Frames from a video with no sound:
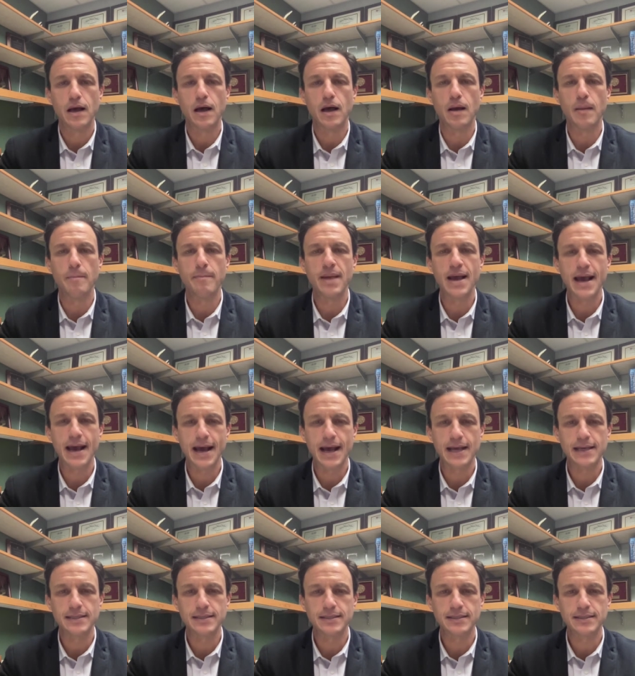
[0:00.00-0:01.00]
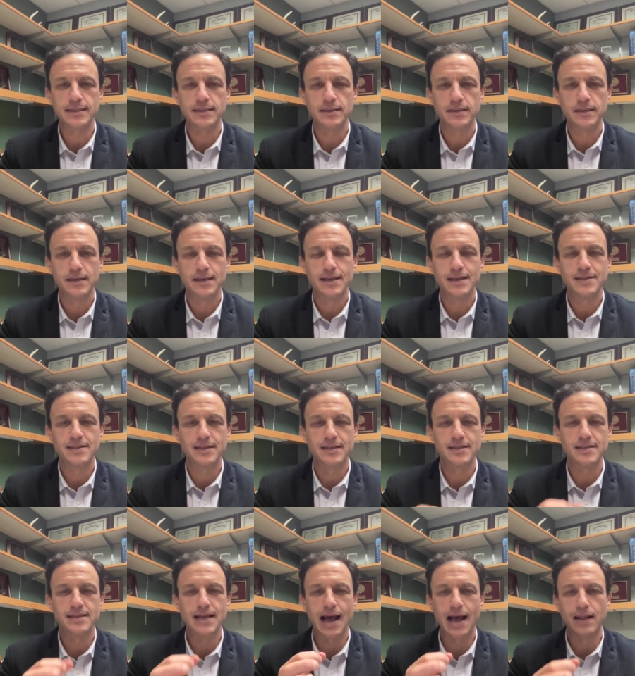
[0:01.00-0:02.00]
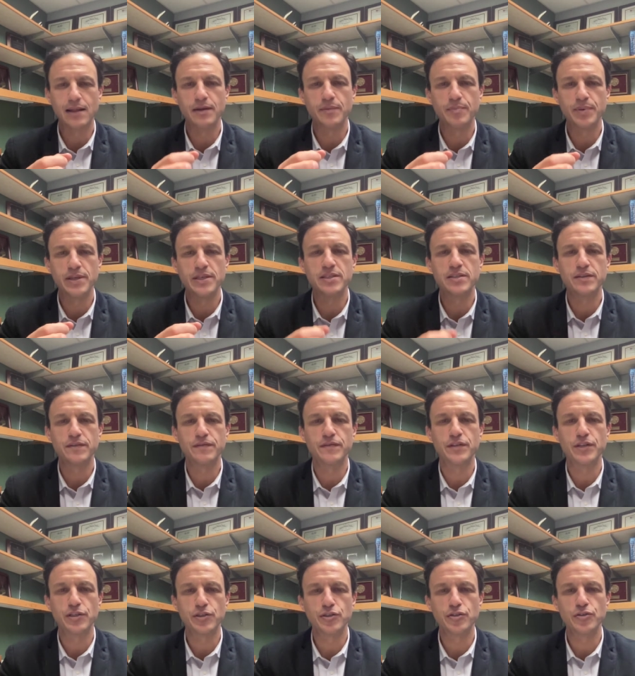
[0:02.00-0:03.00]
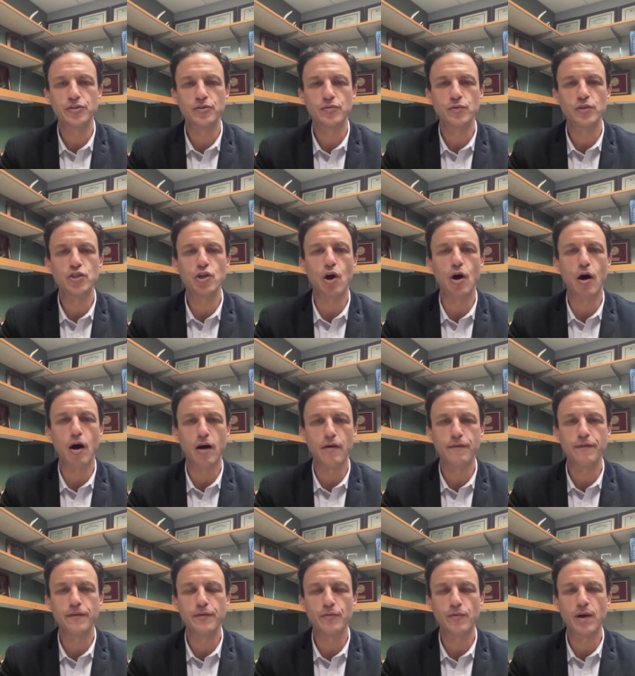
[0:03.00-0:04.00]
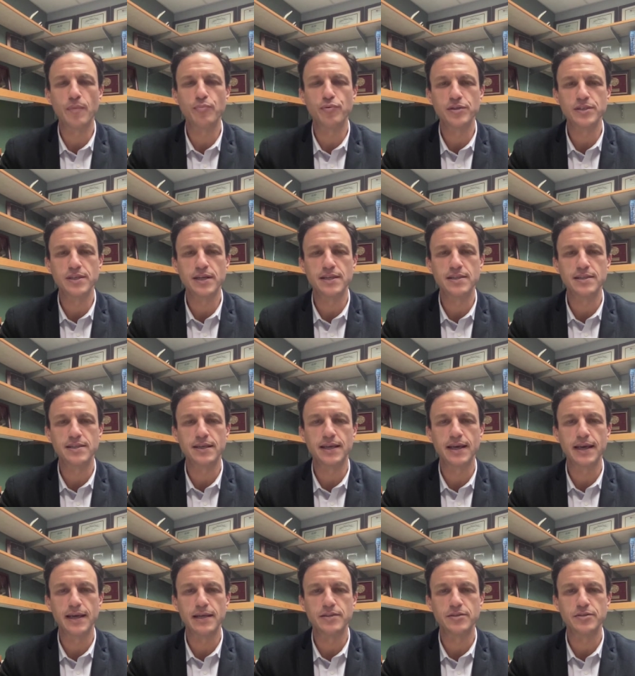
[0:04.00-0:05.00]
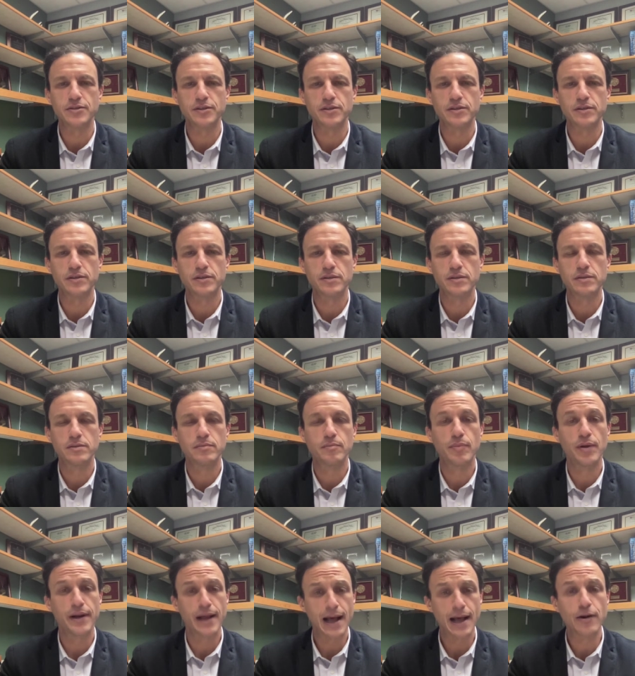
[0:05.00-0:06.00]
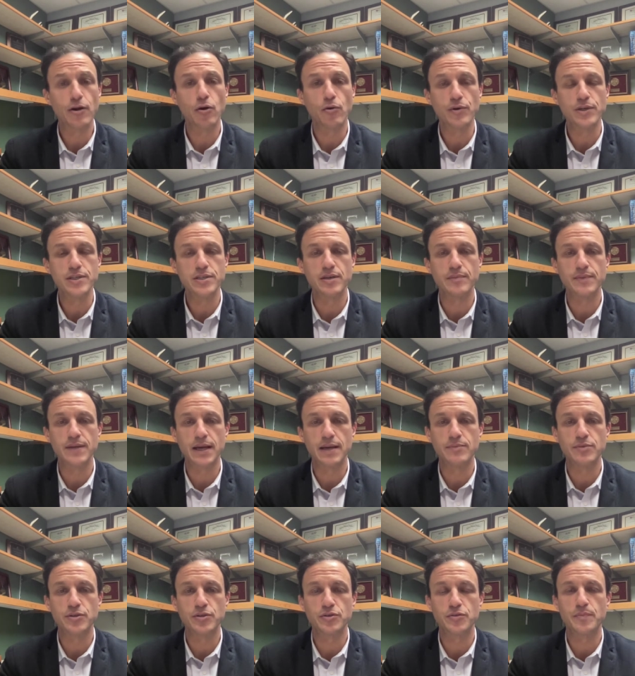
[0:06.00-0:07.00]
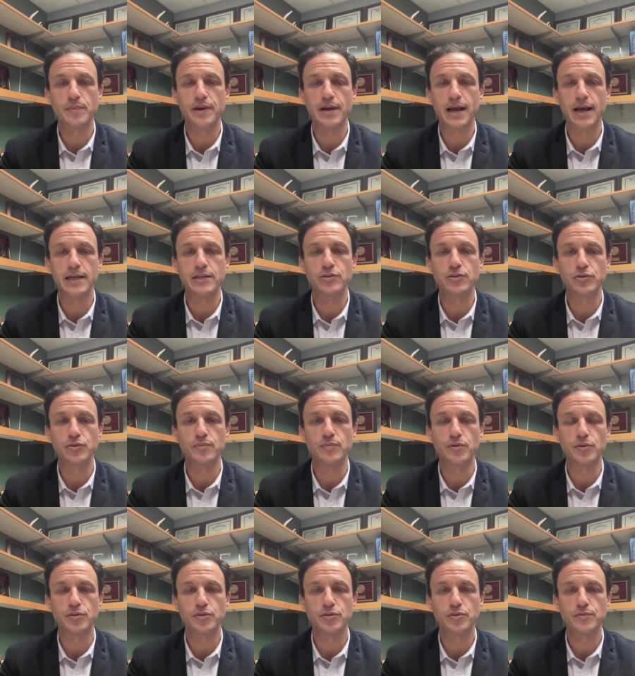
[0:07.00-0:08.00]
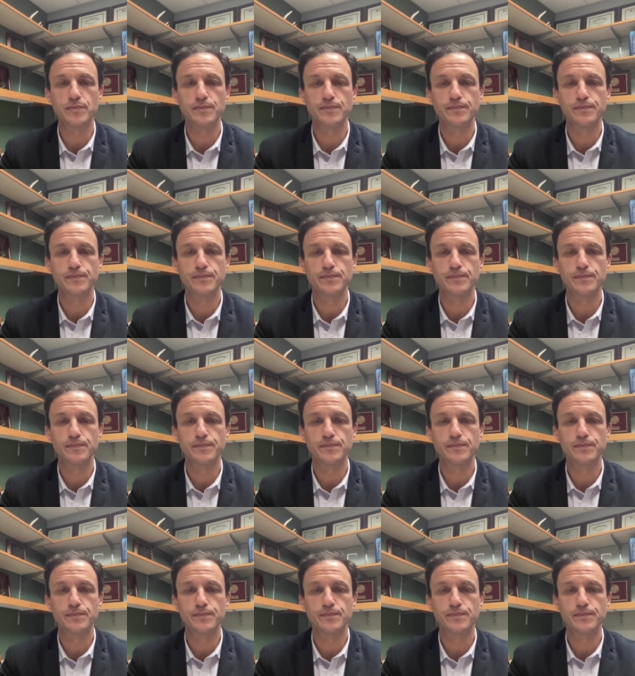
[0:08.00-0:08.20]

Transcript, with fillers: A mass is a solid piece of tissue which often represents a cancer, but not always. Sometimes there's benign tumors.